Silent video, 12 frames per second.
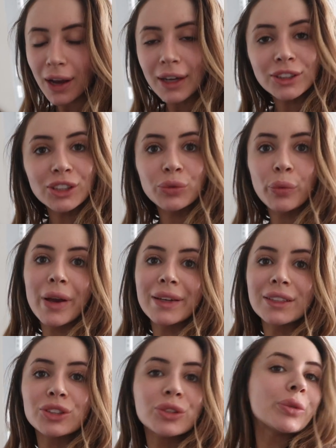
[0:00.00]
I just
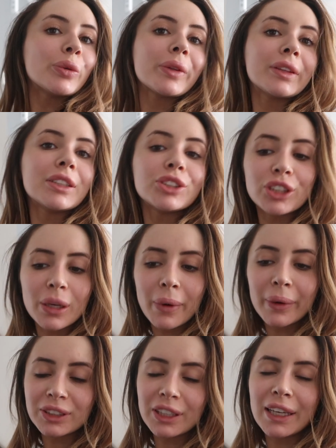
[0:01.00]
went to the gym. I
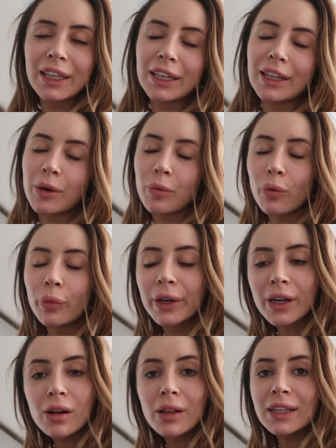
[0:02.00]
went to an 8 a.m.
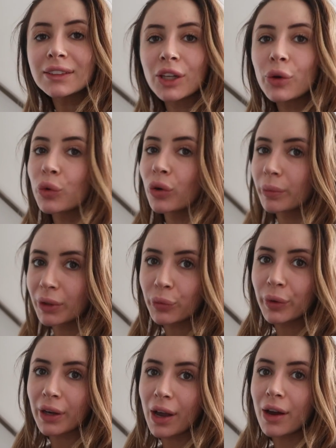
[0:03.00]
workout class. I don't normally
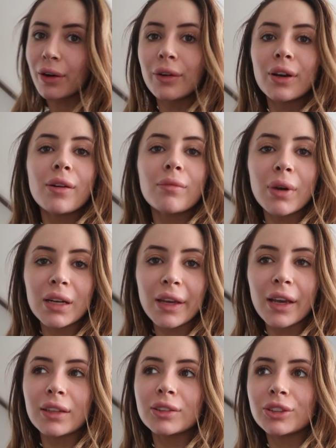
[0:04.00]
work out
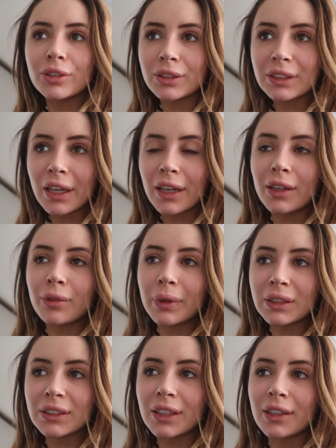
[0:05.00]
Monday, Tuesday,
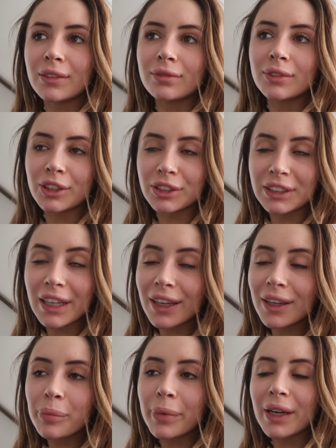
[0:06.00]
Wednesday,
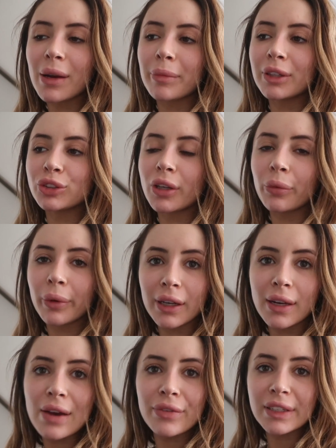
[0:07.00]
Thursday, but I'm gonna try to work
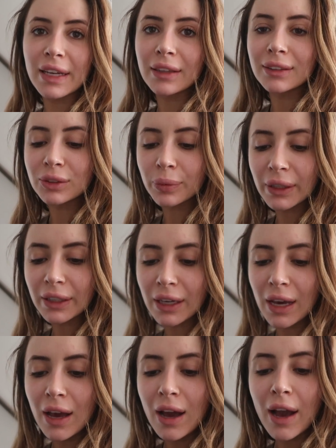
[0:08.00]
out every day this week.
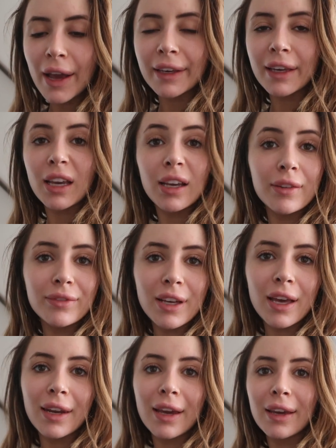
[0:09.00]
I caved
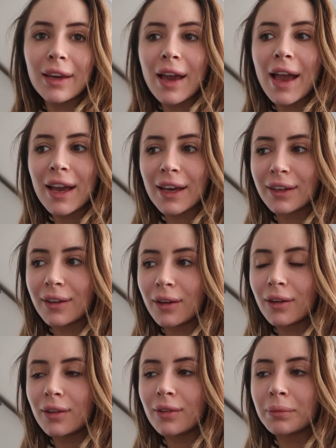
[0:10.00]
and I had
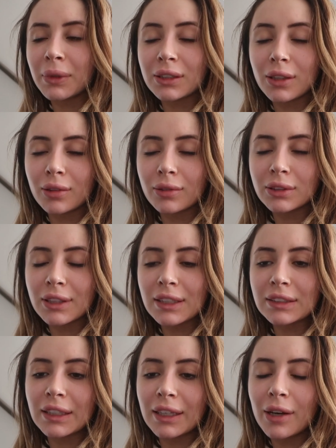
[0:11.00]
McDonald's
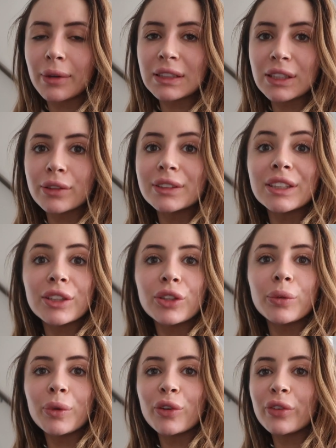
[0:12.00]
last night. I went to go see the
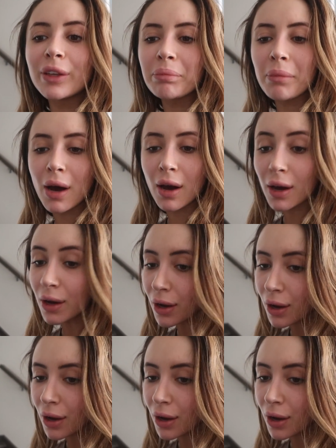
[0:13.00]
new movie, Ma.